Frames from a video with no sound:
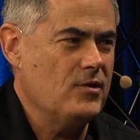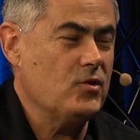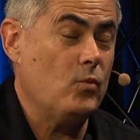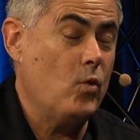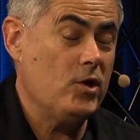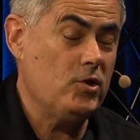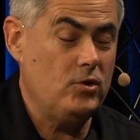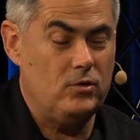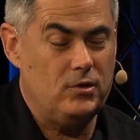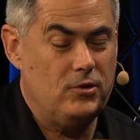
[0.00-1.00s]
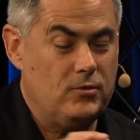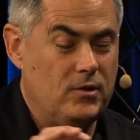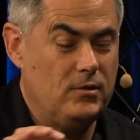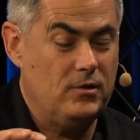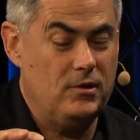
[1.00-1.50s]
in
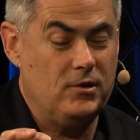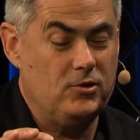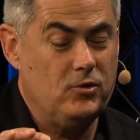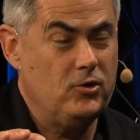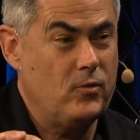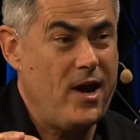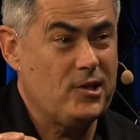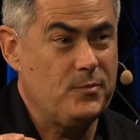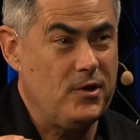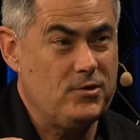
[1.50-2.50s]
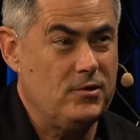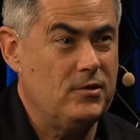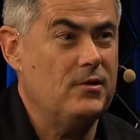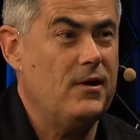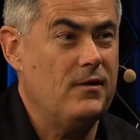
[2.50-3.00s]
a 2U rack space, you
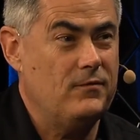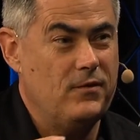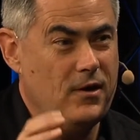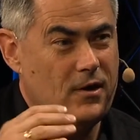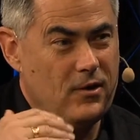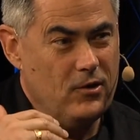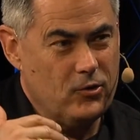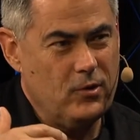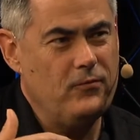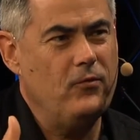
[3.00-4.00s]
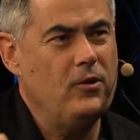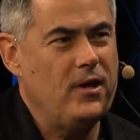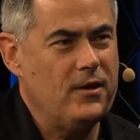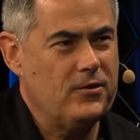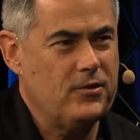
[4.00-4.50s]
can have 3
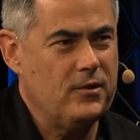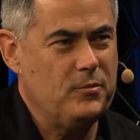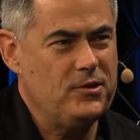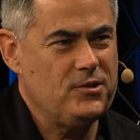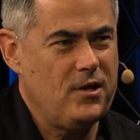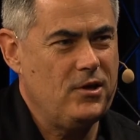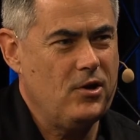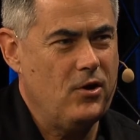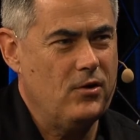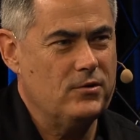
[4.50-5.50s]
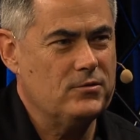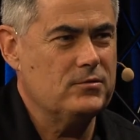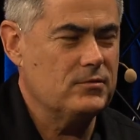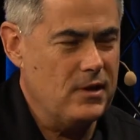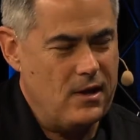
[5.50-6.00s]
full-length PCIe
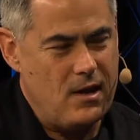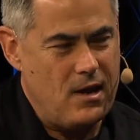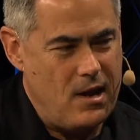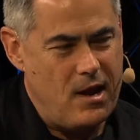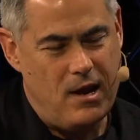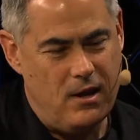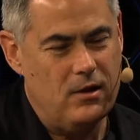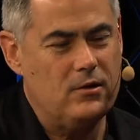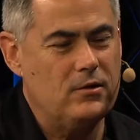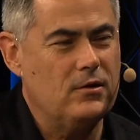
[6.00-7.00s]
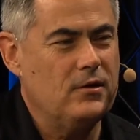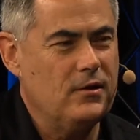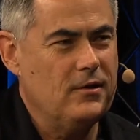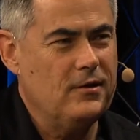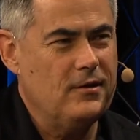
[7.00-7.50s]
cards and
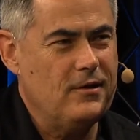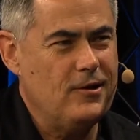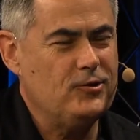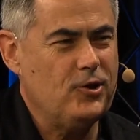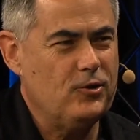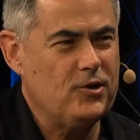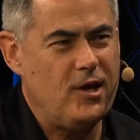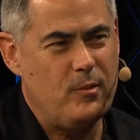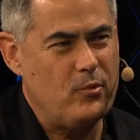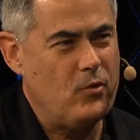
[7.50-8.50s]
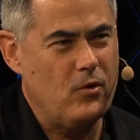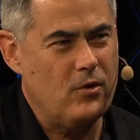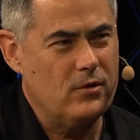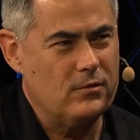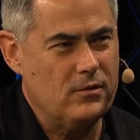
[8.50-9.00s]
LTO tape
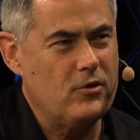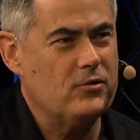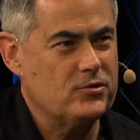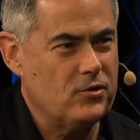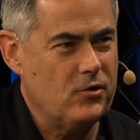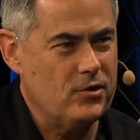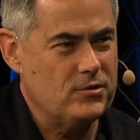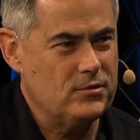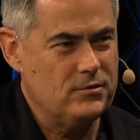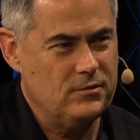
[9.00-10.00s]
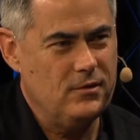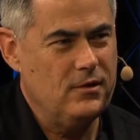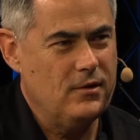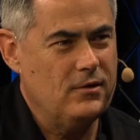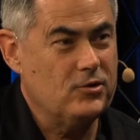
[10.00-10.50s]
or other storage
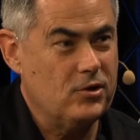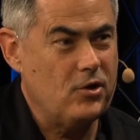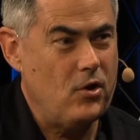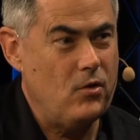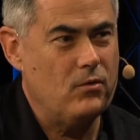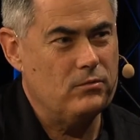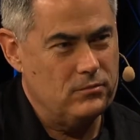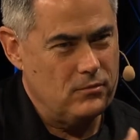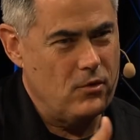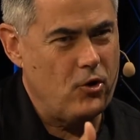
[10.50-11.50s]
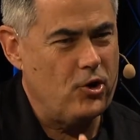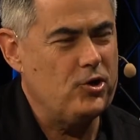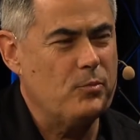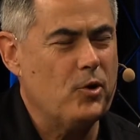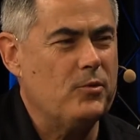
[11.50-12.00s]
to go or
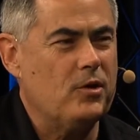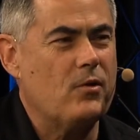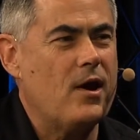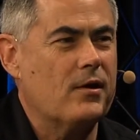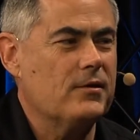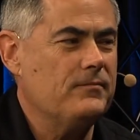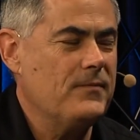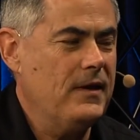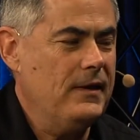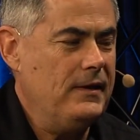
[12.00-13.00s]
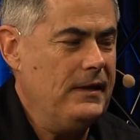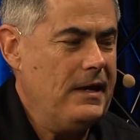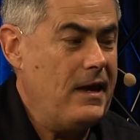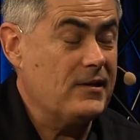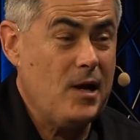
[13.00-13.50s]
in your permanent rack.
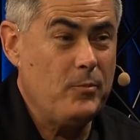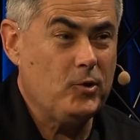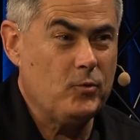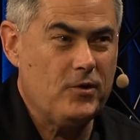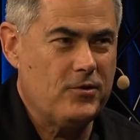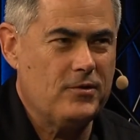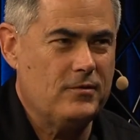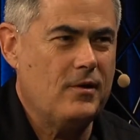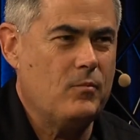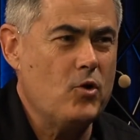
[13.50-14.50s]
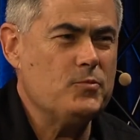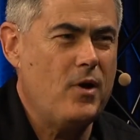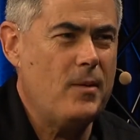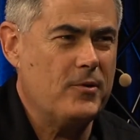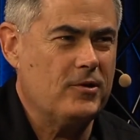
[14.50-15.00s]
And coupled with our most
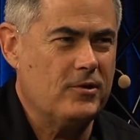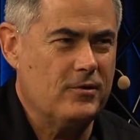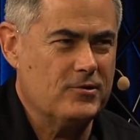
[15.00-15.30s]
popular